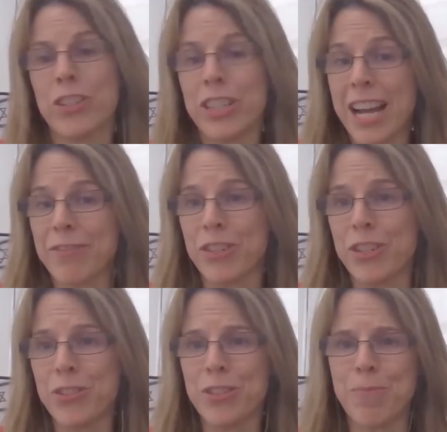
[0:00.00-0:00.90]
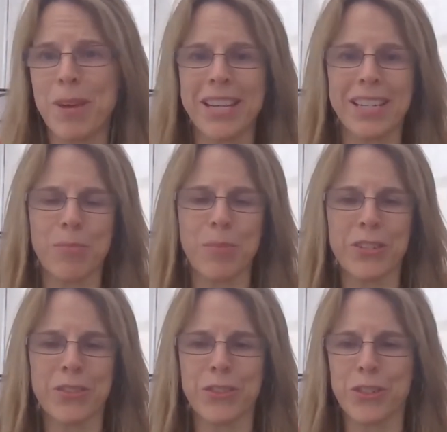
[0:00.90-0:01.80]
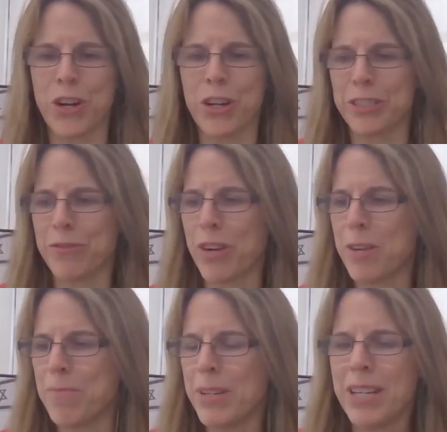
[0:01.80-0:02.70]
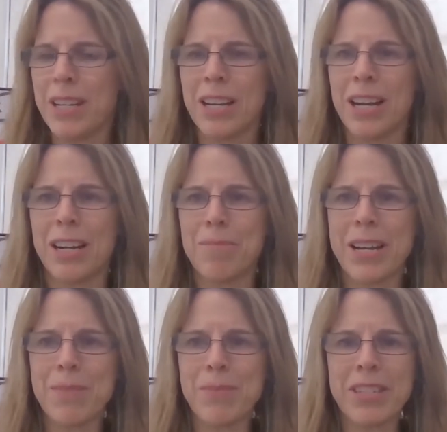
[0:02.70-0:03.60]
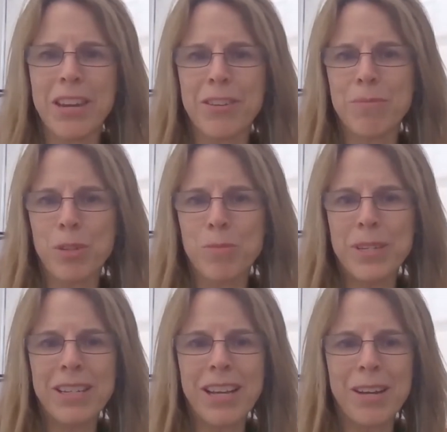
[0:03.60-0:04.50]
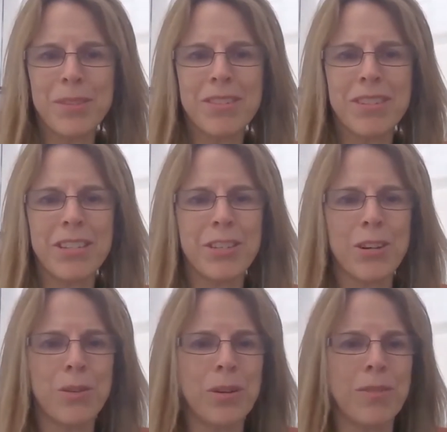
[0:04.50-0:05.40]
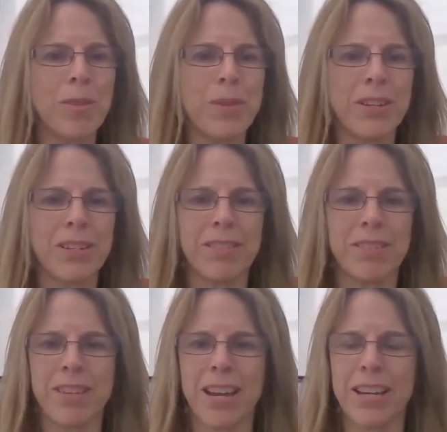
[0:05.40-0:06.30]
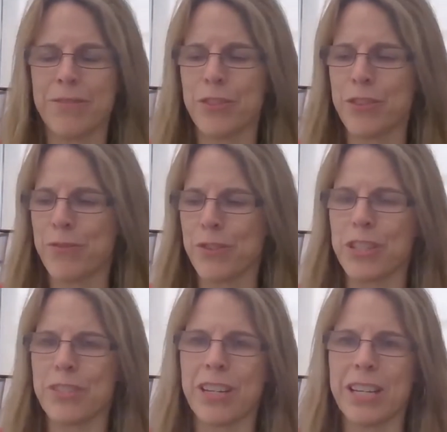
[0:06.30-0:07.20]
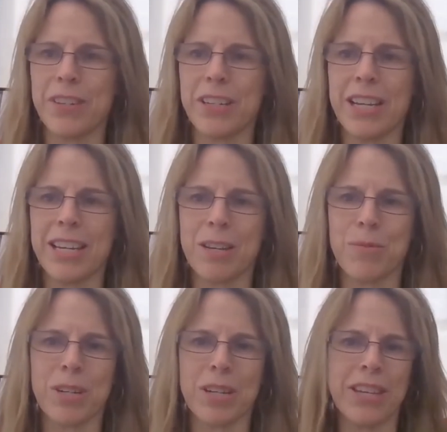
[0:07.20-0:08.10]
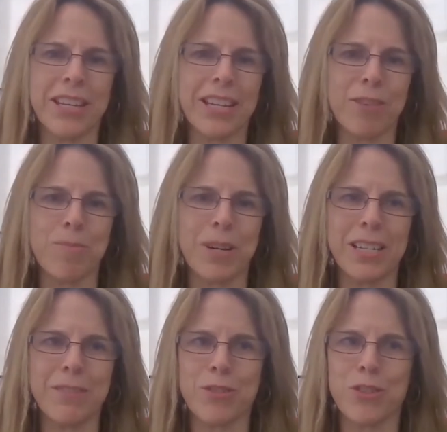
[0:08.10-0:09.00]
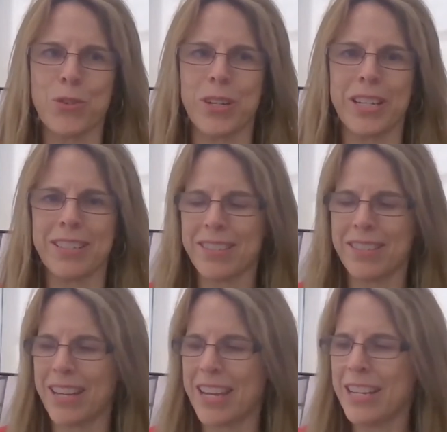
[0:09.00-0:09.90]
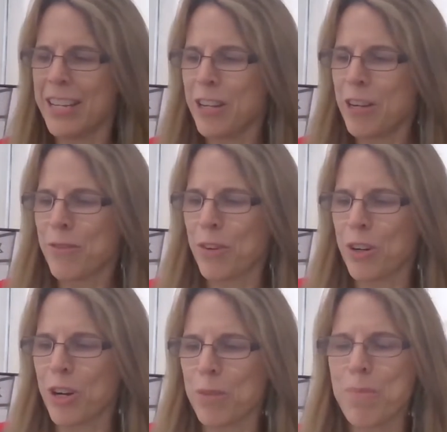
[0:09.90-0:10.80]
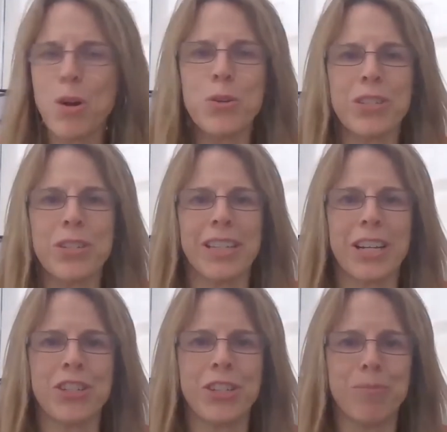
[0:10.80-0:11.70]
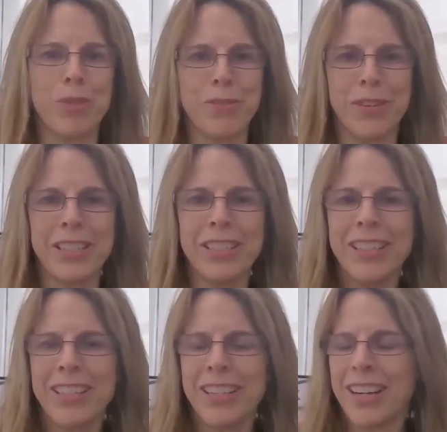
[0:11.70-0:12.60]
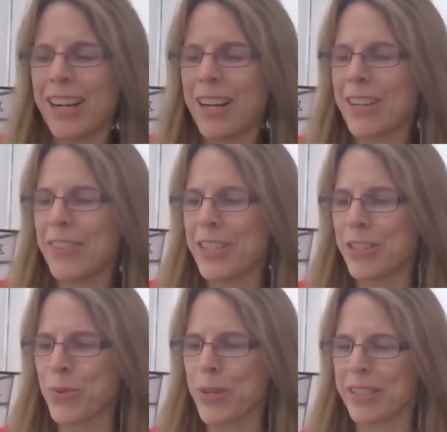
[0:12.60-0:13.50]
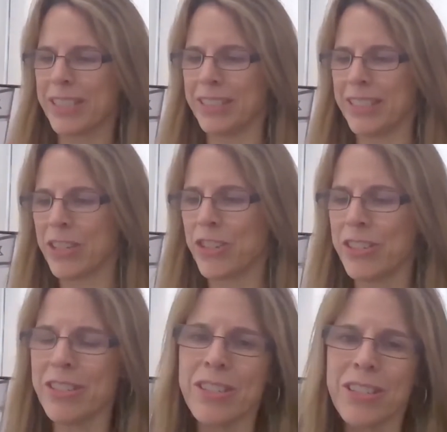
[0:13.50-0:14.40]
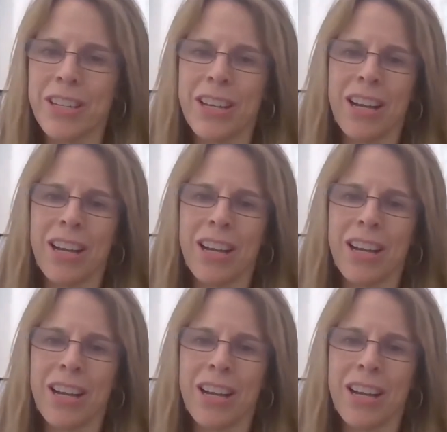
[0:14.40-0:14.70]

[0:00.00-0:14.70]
or good afternoon, depending on where you're calling from. My name is Karen Berman. I'm the CEO of the American Society for University of Haifa, and I want to thank everybody for joining us today for our post-election briefing on the Israeli elections.